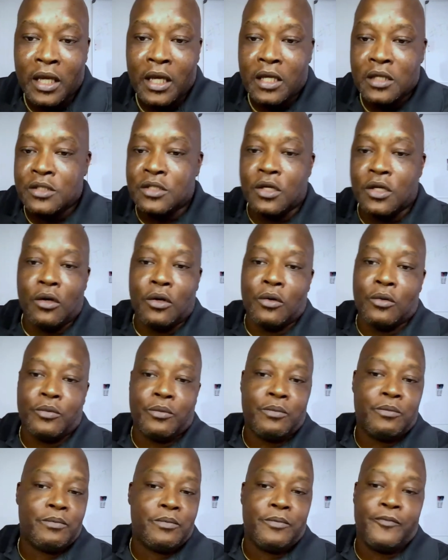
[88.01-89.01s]
So
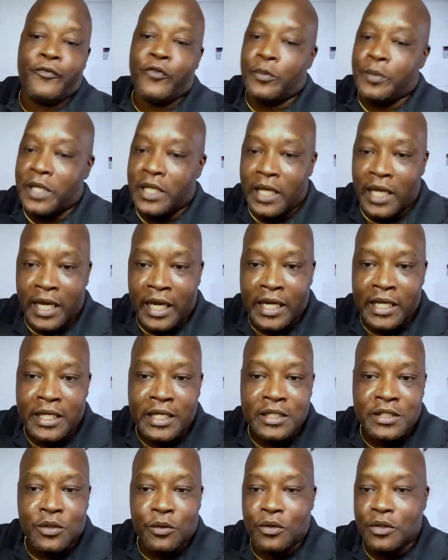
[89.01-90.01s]
from the
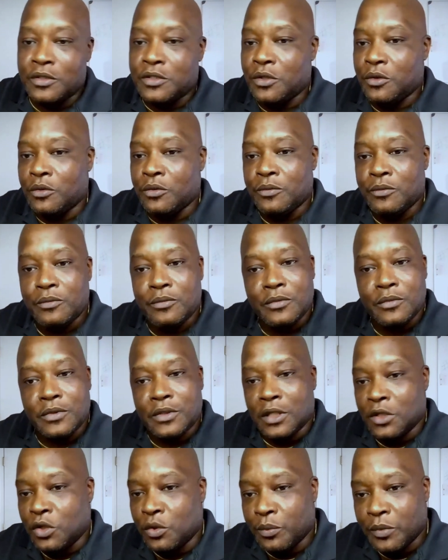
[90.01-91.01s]
90s onto the
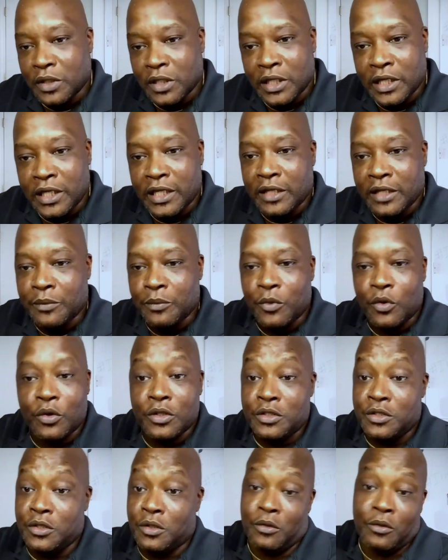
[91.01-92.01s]
new millennium,
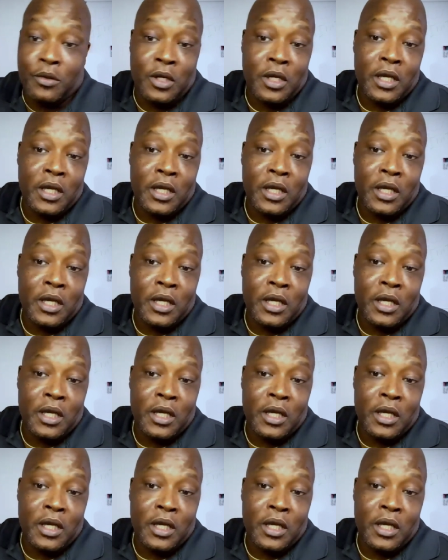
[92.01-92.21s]
onto